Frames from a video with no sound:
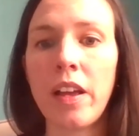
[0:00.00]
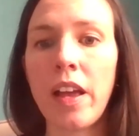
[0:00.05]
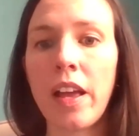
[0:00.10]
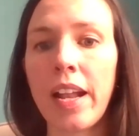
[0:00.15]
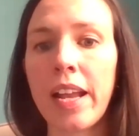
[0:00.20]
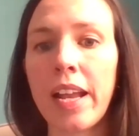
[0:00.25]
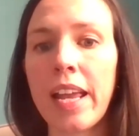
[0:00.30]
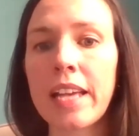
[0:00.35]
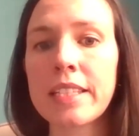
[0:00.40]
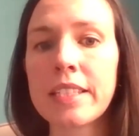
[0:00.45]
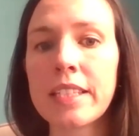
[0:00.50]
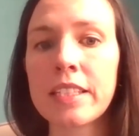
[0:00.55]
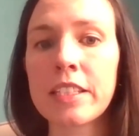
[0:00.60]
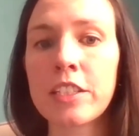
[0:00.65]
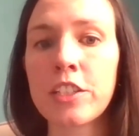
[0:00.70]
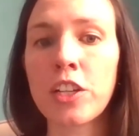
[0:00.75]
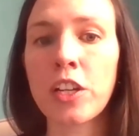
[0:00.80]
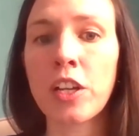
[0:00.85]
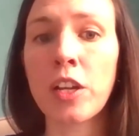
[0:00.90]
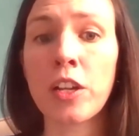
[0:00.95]
And I guess
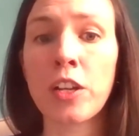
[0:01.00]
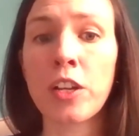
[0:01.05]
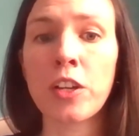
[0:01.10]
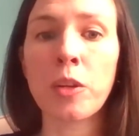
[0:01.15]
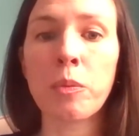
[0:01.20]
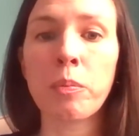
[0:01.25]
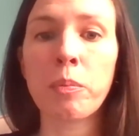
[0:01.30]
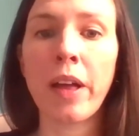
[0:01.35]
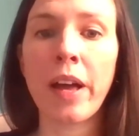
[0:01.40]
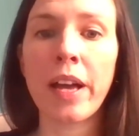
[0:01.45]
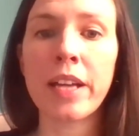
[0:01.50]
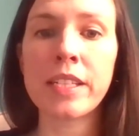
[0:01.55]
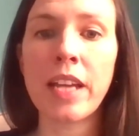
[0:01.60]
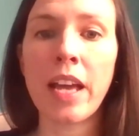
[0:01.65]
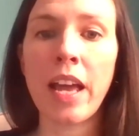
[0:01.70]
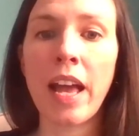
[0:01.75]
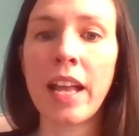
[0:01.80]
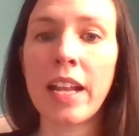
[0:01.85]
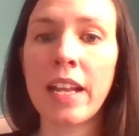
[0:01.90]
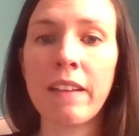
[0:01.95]
this could apply
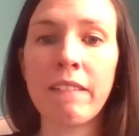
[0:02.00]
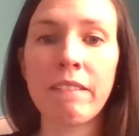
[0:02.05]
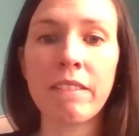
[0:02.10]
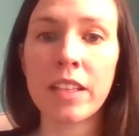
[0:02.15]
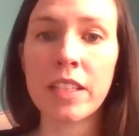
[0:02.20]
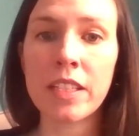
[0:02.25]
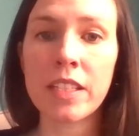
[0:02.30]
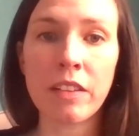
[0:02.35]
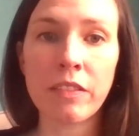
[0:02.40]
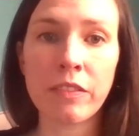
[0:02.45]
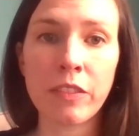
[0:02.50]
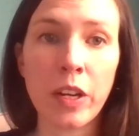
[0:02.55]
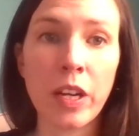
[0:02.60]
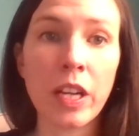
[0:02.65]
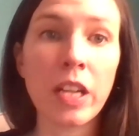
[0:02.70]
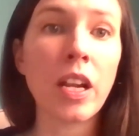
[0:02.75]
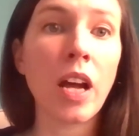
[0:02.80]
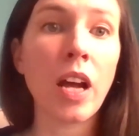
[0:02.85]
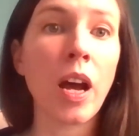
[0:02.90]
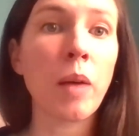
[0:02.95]
to any of the
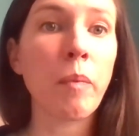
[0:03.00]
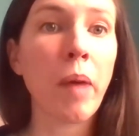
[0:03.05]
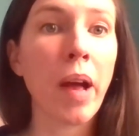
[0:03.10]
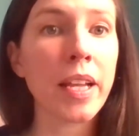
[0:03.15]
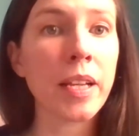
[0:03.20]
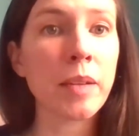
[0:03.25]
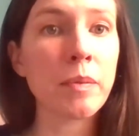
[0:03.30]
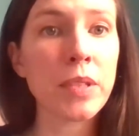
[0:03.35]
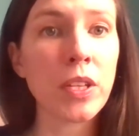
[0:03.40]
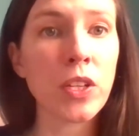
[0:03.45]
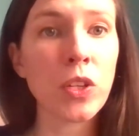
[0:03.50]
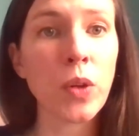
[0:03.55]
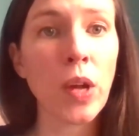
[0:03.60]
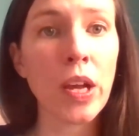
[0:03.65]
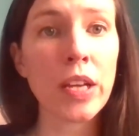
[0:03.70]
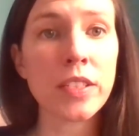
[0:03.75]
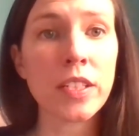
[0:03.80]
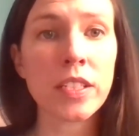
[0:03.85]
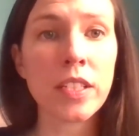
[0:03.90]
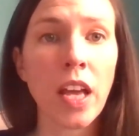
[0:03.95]
different um, items that you
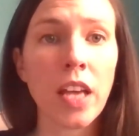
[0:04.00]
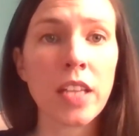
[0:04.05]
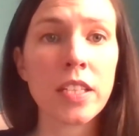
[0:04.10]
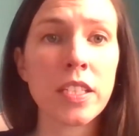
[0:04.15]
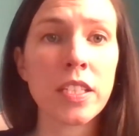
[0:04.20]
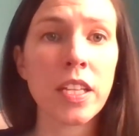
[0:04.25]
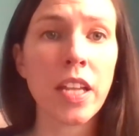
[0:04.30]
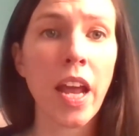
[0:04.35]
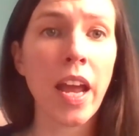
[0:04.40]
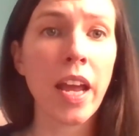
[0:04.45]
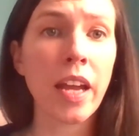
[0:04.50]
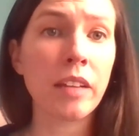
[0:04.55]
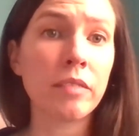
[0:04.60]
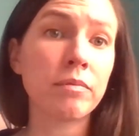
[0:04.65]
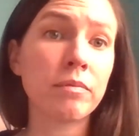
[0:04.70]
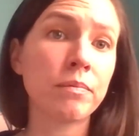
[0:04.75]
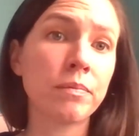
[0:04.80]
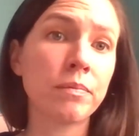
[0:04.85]
guys discussed today.